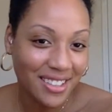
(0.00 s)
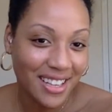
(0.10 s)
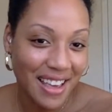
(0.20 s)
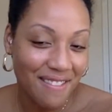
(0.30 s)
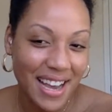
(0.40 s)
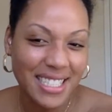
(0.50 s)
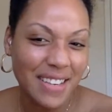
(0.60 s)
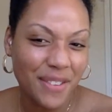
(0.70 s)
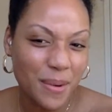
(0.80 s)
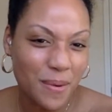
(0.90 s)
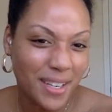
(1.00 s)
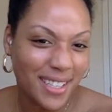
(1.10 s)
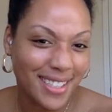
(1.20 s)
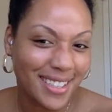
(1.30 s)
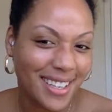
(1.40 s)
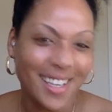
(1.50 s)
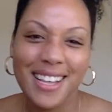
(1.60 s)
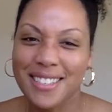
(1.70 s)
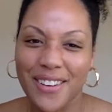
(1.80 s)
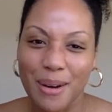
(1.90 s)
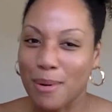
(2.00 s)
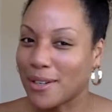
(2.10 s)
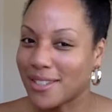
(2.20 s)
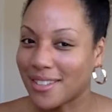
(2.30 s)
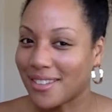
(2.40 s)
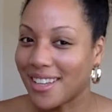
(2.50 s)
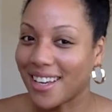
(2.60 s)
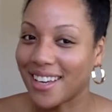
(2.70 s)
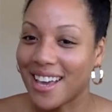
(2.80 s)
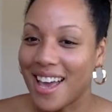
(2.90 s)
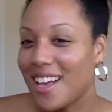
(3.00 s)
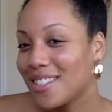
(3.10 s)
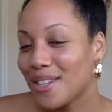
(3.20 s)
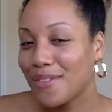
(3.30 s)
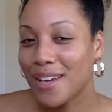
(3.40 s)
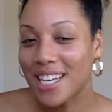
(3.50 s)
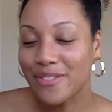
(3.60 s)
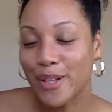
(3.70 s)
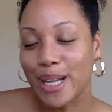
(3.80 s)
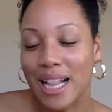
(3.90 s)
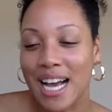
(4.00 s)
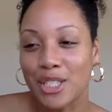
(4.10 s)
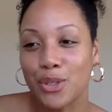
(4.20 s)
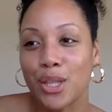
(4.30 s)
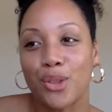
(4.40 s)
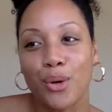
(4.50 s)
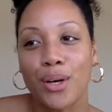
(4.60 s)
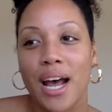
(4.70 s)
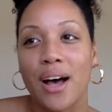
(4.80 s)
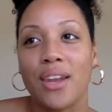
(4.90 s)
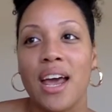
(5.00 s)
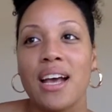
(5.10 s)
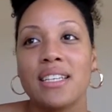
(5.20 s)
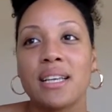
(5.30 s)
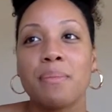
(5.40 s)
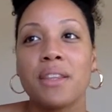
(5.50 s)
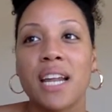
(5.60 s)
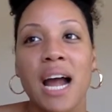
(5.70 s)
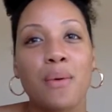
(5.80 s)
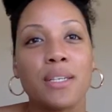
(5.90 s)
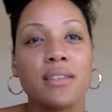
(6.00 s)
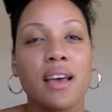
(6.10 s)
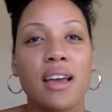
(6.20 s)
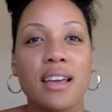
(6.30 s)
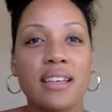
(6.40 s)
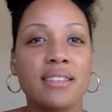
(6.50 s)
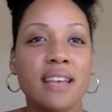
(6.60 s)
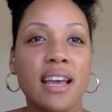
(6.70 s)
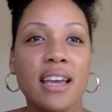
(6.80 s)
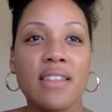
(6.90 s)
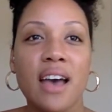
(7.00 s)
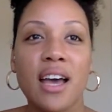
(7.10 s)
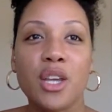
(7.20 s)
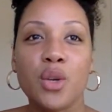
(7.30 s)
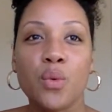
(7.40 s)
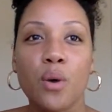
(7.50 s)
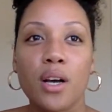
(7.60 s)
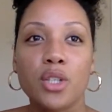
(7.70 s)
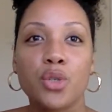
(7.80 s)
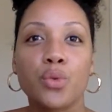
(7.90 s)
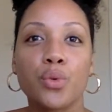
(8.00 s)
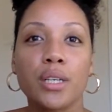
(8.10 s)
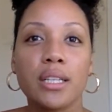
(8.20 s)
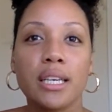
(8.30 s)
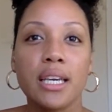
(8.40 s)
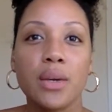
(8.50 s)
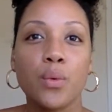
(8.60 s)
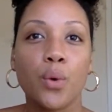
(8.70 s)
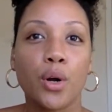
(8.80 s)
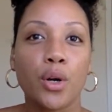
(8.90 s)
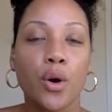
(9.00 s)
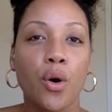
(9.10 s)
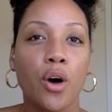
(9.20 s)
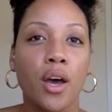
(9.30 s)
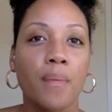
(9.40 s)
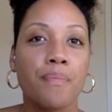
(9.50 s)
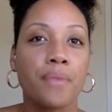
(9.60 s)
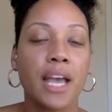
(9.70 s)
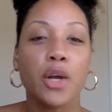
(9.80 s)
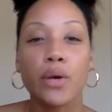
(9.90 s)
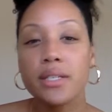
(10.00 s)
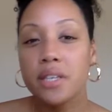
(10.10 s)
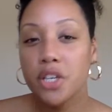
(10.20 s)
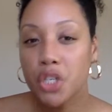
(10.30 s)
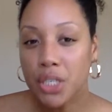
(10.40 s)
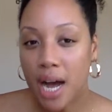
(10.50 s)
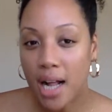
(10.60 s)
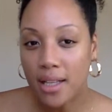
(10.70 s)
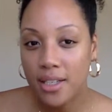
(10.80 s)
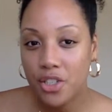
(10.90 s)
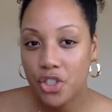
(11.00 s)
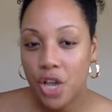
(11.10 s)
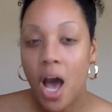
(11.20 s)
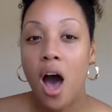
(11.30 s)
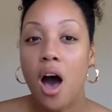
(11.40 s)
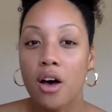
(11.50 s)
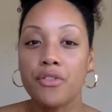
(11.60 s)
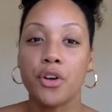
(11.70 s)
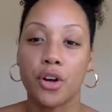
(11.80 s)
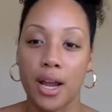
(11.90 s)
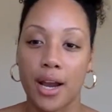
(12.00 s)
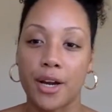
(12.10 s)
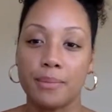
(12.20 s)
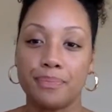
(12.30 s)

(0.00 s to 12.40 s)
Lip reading: advice if you want. It's a very personal thing. So if you guys feel inclined, you can throw it out. Something that I would say is, say that you want to really work on increasing your knowledge of your hair.